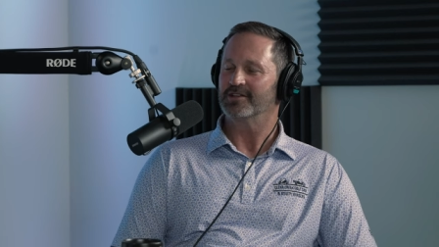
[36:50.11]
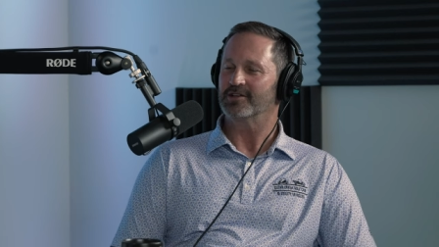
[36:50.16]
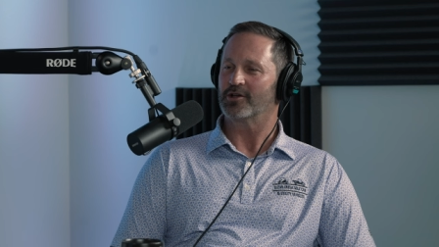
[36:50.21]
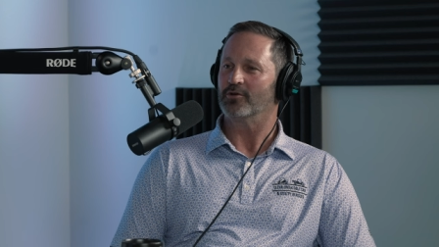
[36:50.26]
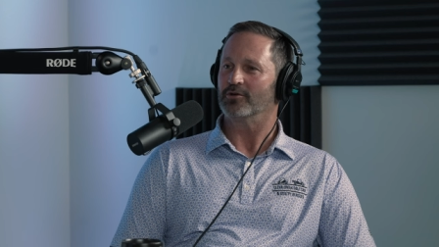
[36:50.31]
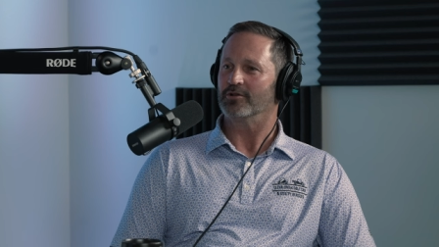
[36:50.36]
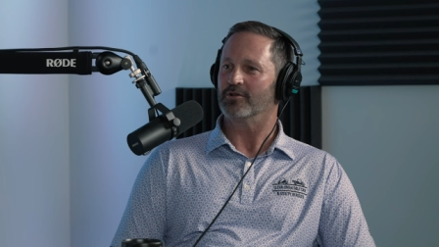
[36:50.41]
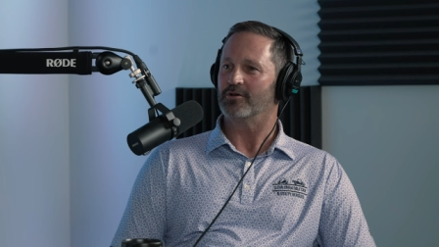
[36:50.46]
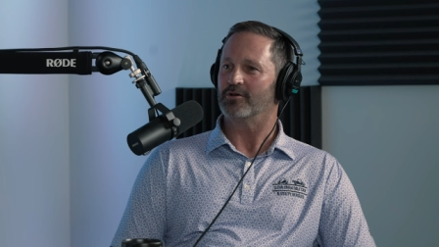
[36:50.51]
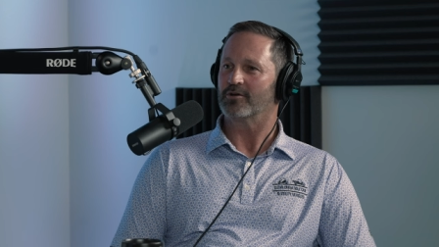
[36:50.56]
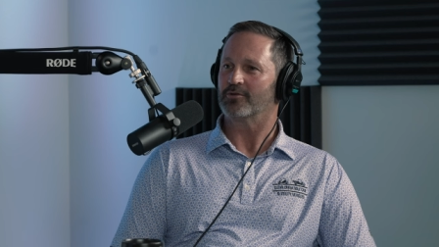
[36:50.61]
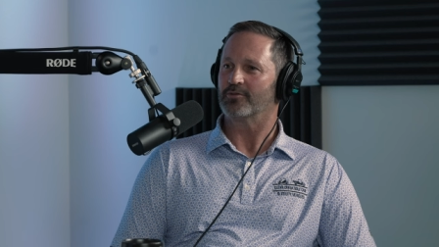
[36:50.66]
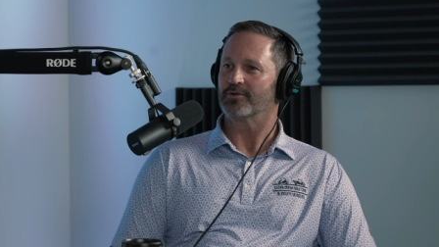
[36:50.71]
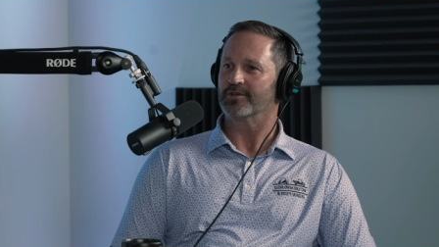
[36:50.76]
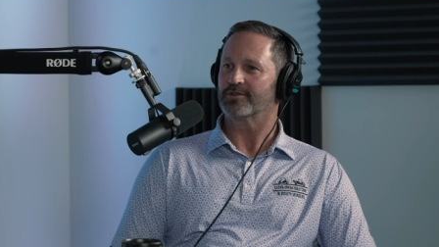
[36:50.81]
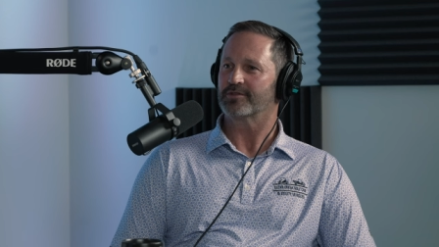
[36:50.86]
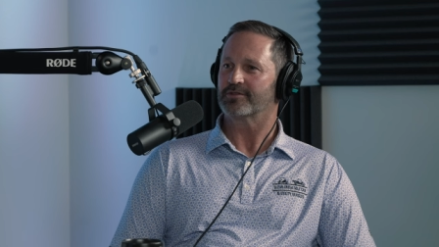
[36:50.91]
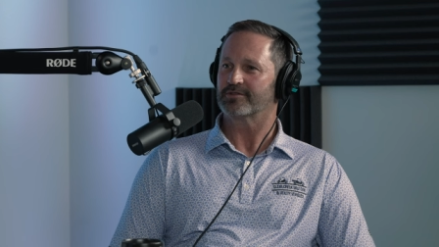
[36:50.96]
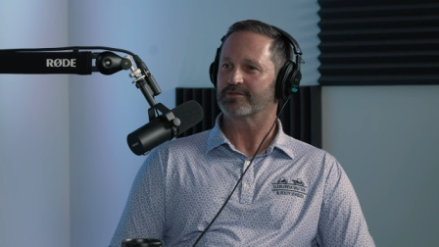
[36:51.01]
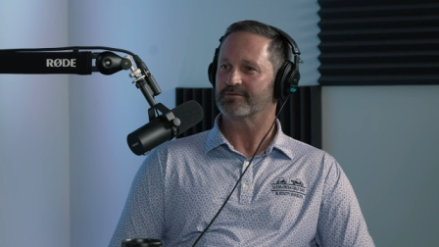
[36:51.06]
they go along
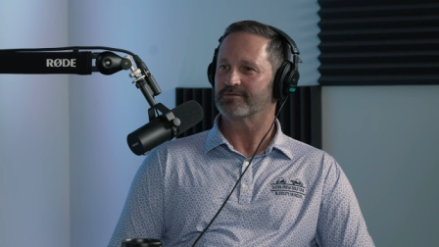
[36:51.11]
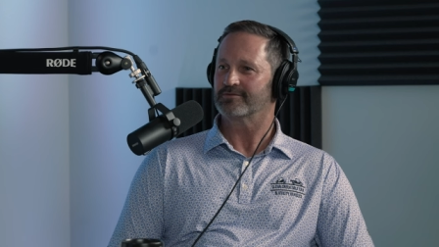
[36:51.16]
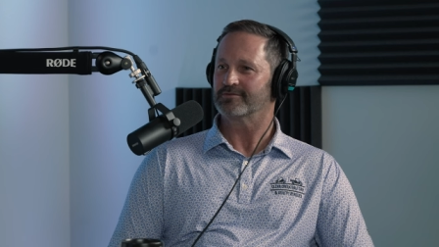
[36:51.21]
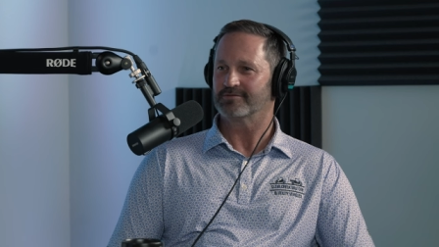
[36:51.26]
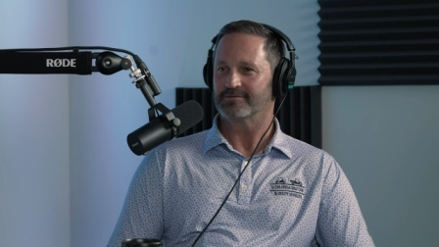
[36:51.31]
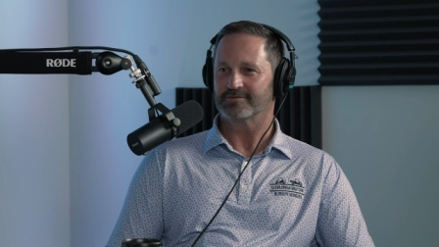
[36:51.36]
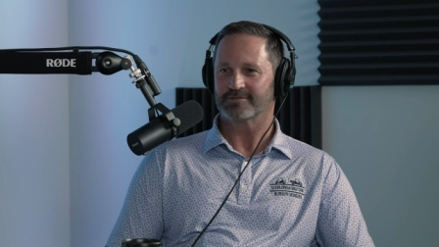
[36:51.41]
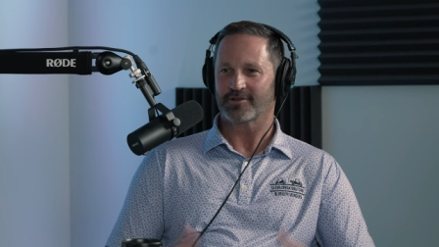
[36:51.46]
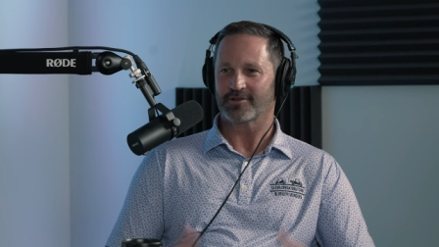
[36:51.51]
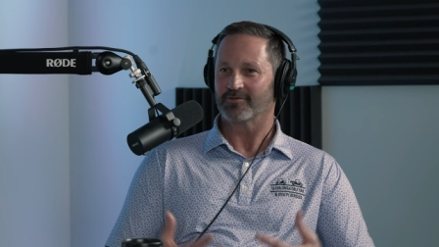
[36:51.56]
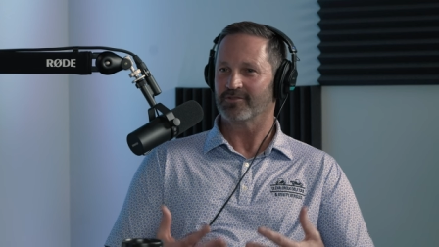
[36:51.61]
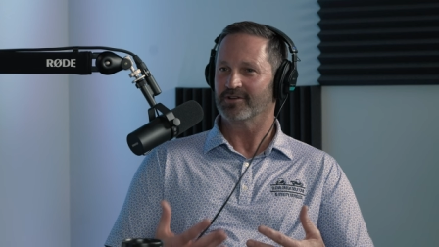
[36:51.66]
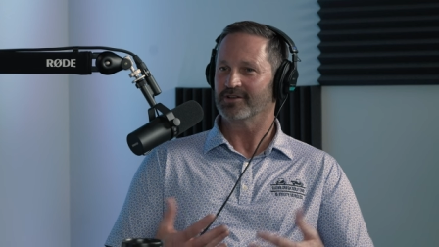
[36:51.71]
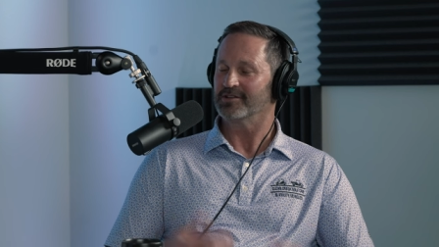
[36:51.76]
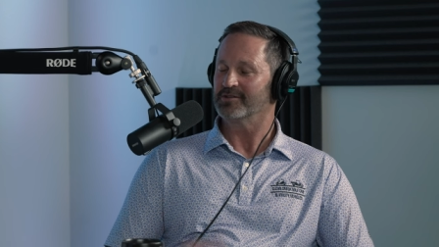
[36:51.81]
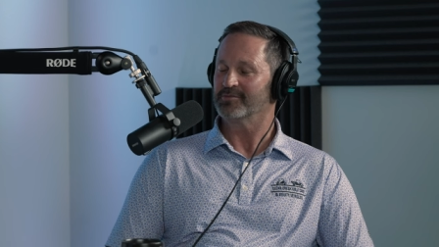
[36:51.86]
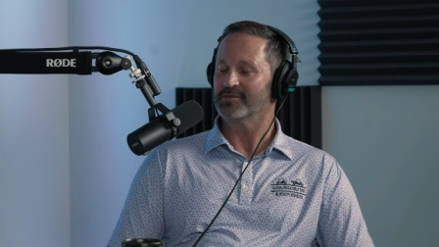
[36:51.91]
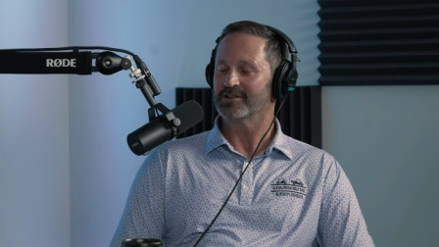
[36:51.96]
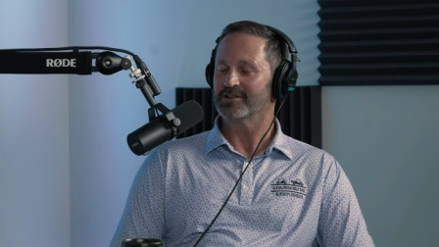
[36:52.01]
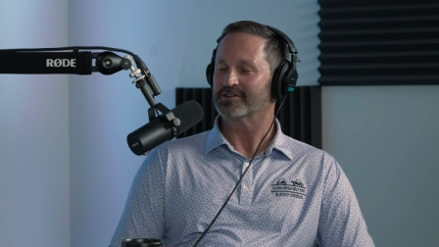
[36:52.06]
with serving
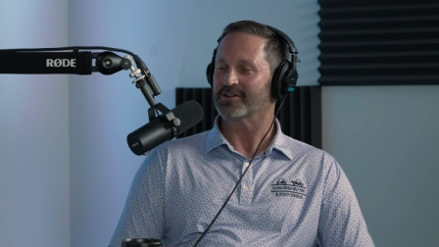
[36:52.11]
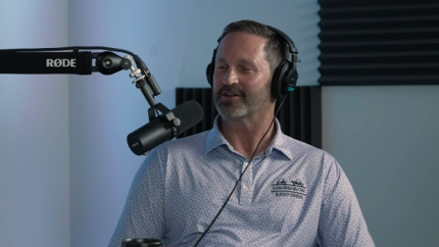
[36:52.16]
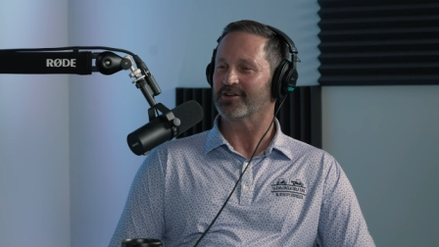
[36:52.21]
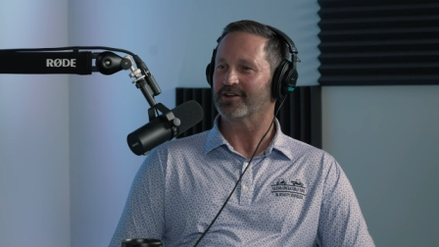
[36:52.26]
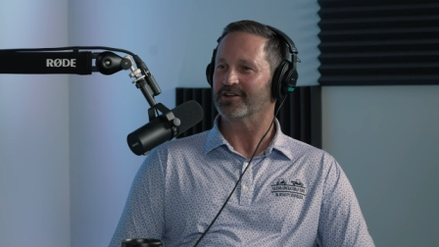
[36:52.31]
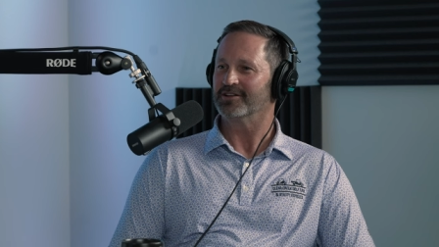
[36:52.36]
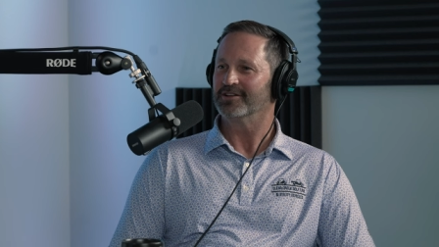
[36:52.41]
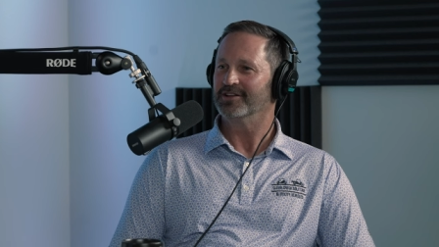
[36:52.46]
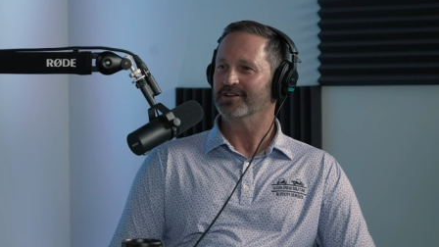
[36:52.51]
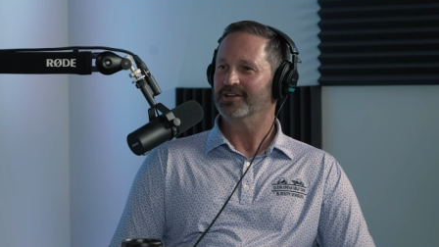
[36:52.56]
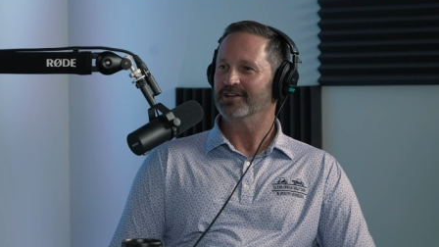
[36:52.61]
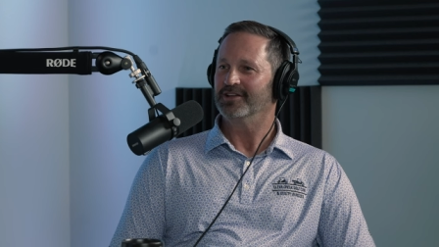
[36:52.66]
in the military,